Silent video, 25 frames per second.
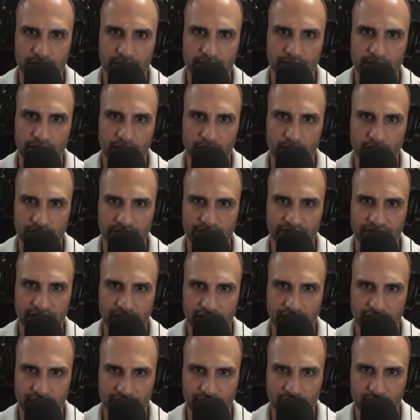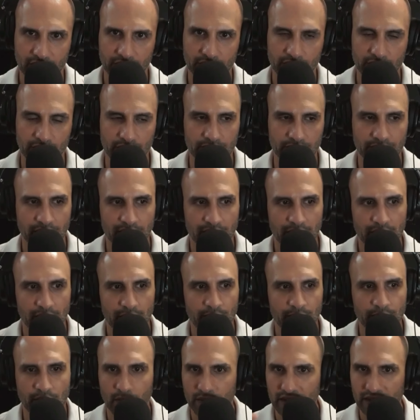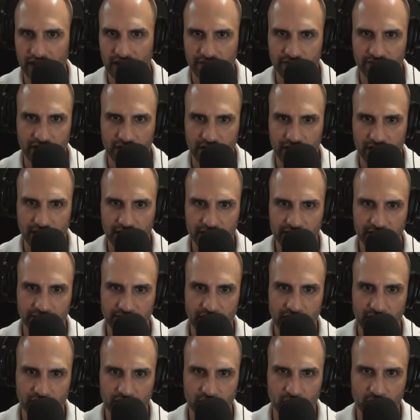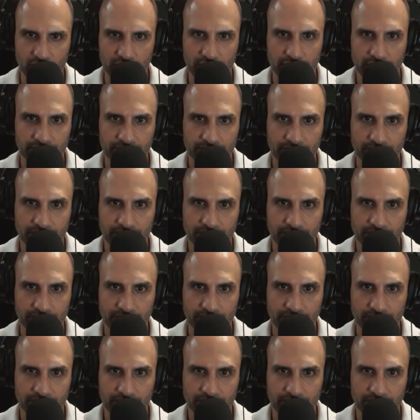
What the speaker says: My wife and I have our room, but we live in a collective household.